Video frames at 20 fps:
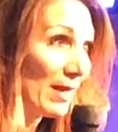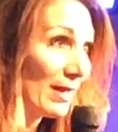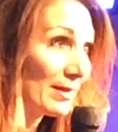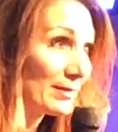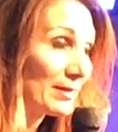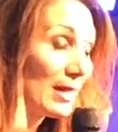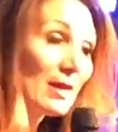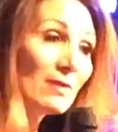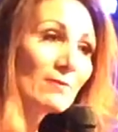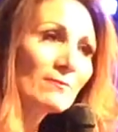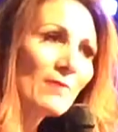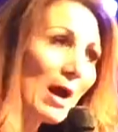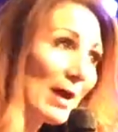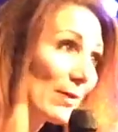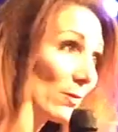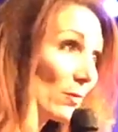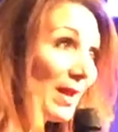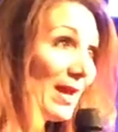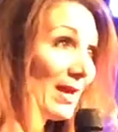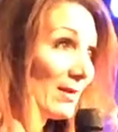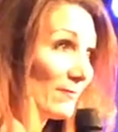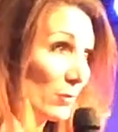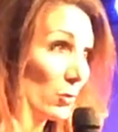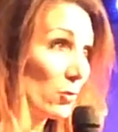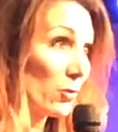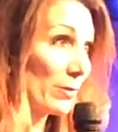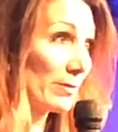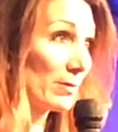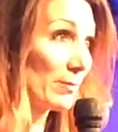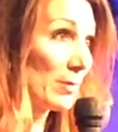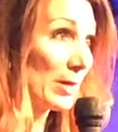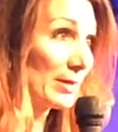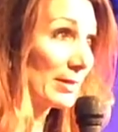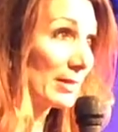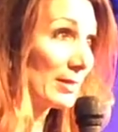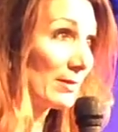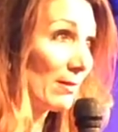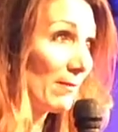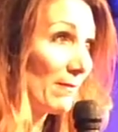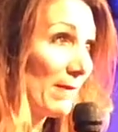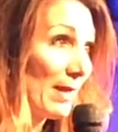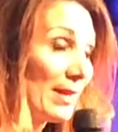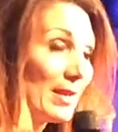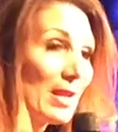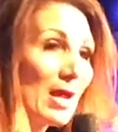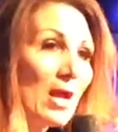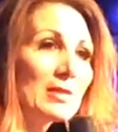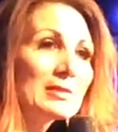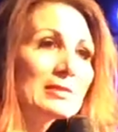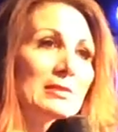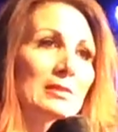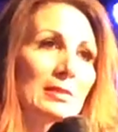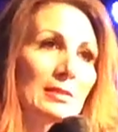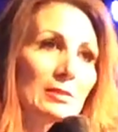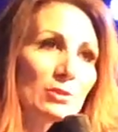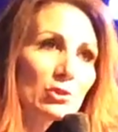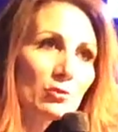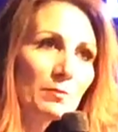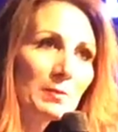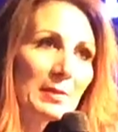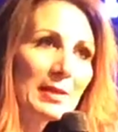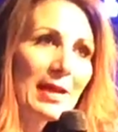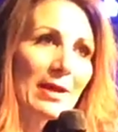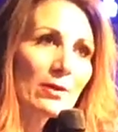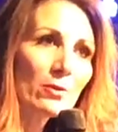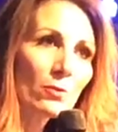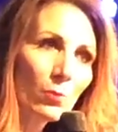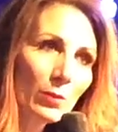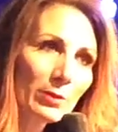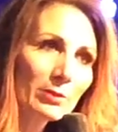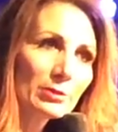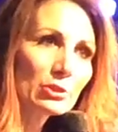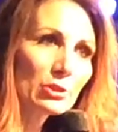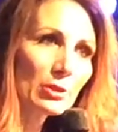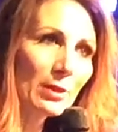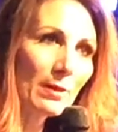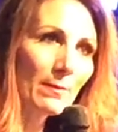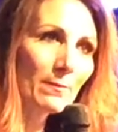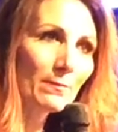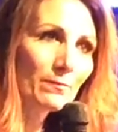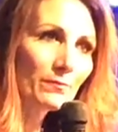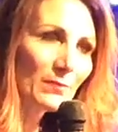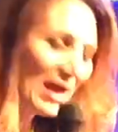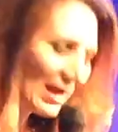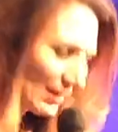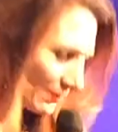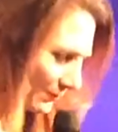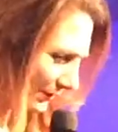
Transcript: that. I don't have the corner market on that. Teach me how to worship. I